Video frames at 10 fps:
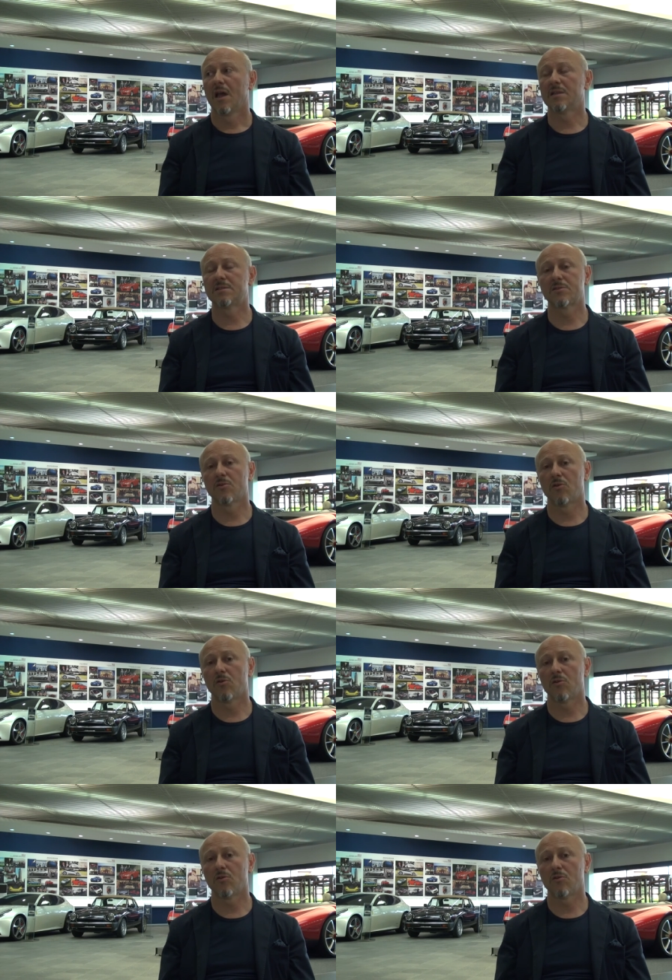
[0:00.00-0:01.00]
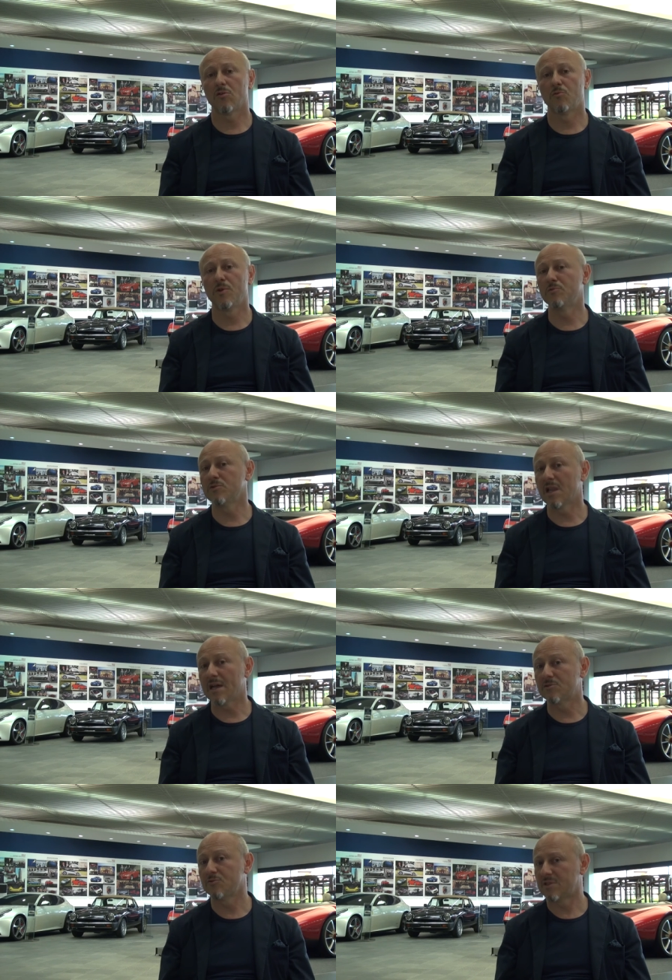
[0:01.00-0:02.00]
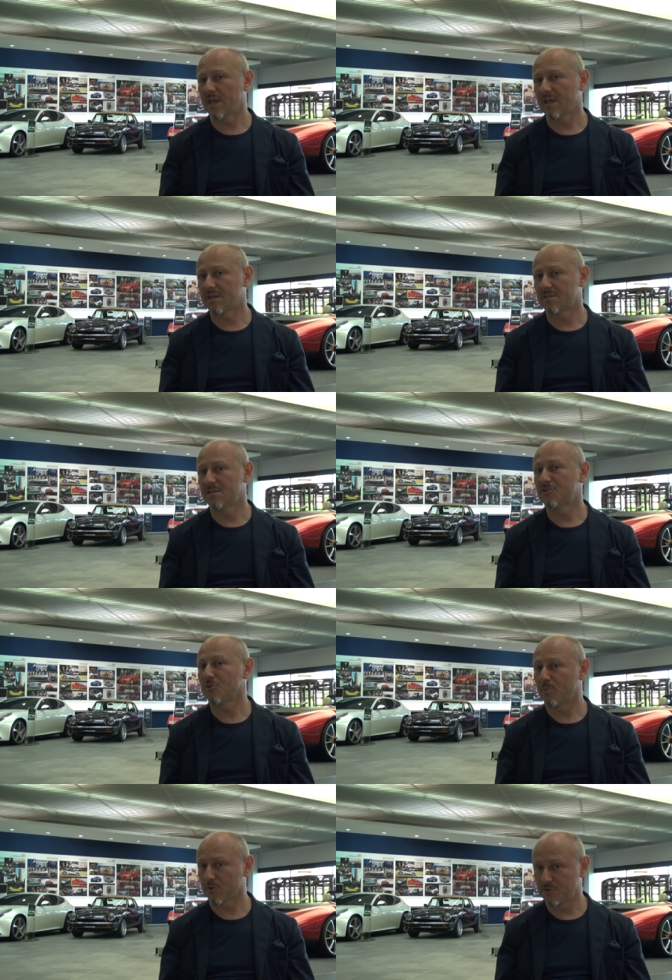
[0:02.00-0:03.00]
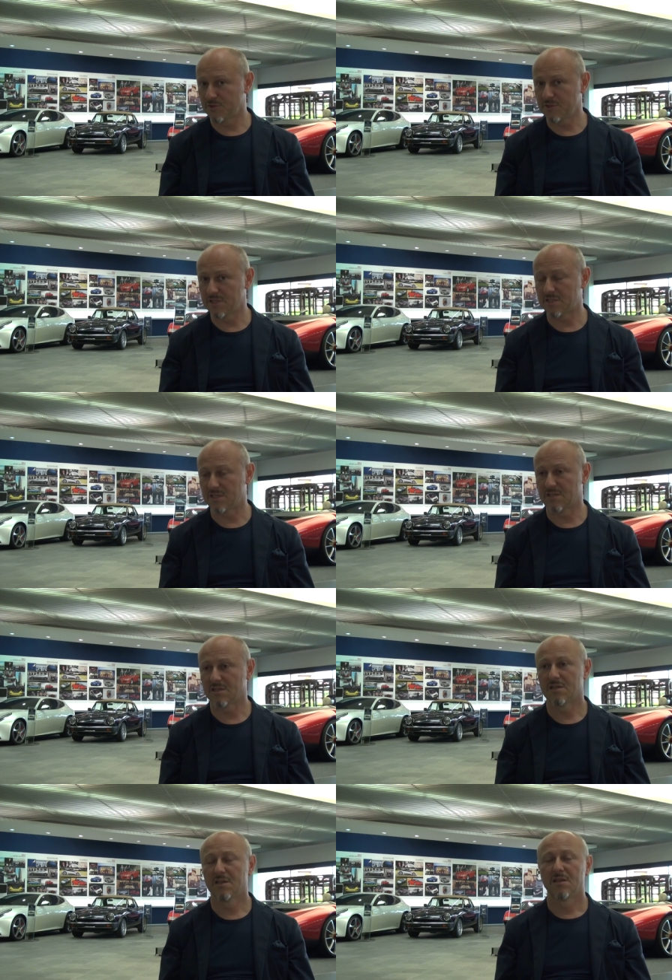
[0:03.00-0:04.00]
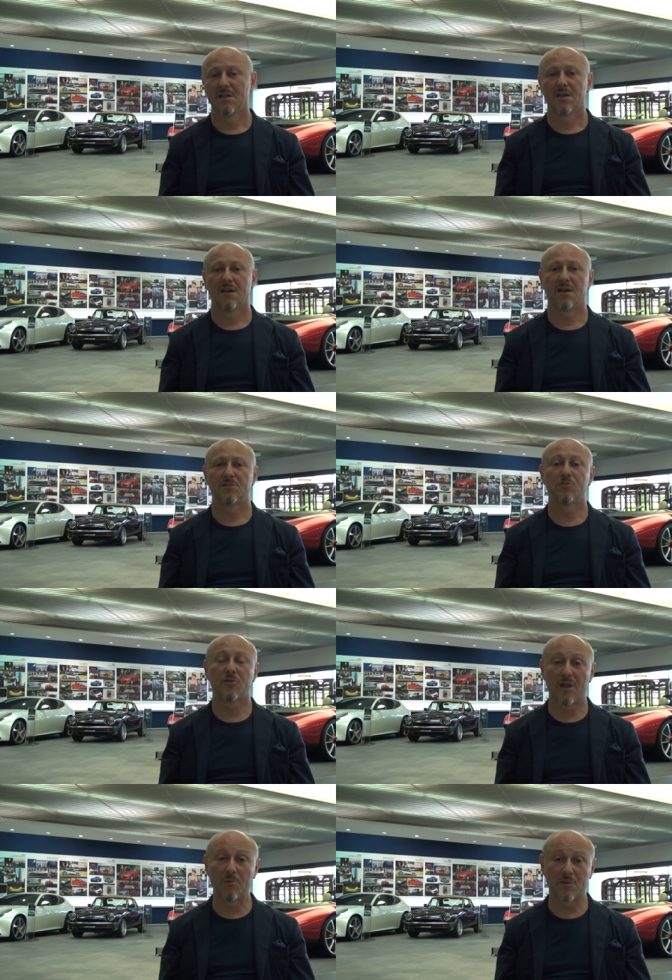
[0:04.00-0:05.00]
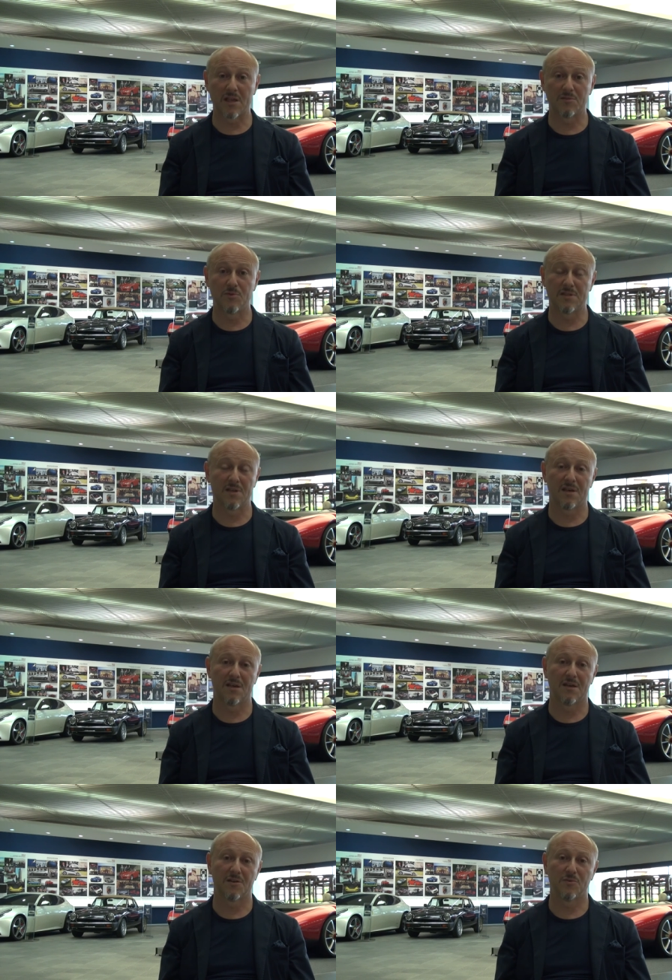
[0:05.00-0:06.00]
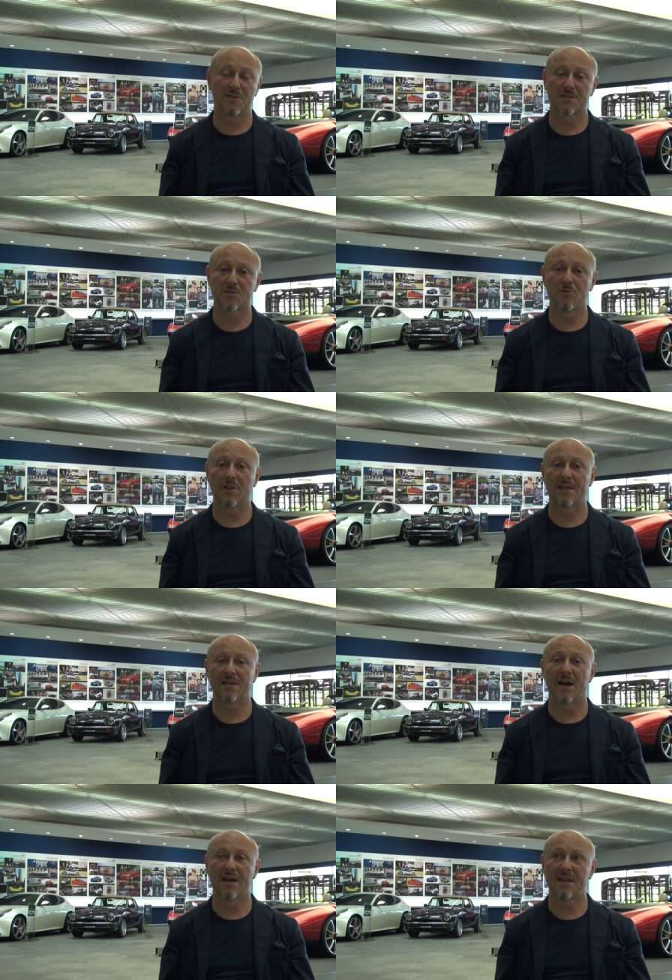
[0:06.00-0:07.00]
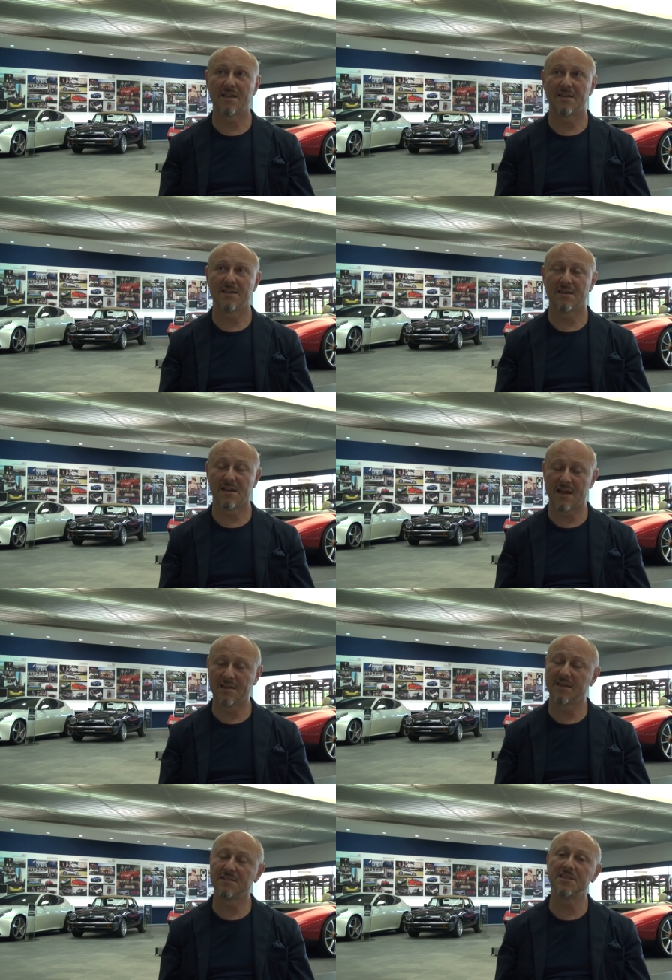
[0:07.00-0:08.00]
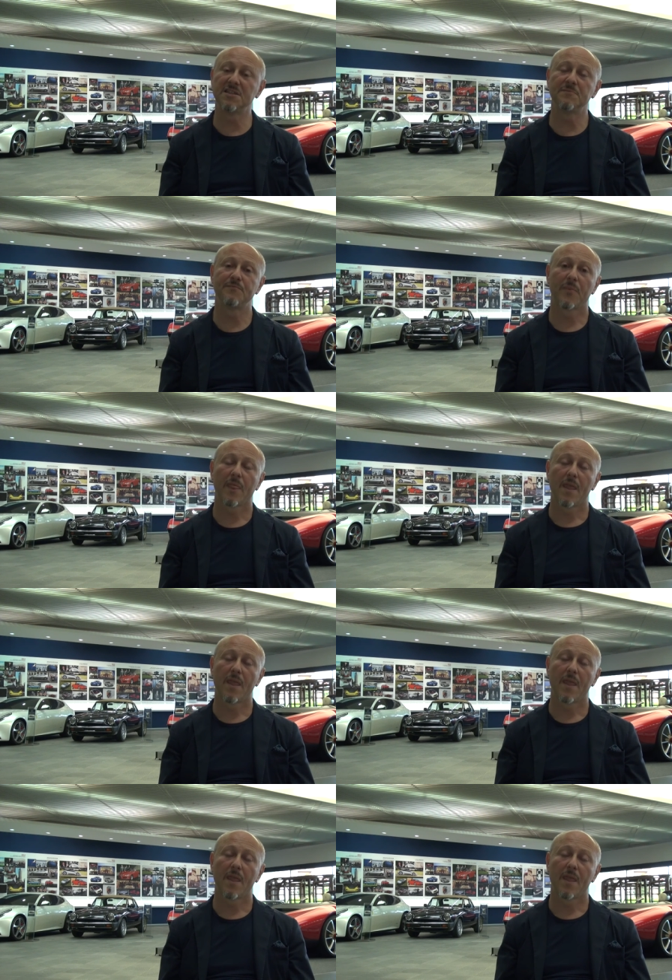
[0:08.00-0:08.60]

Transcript: And so we would like to take this opportunity uh, to collaborate with, uh, with a school like IAAD IID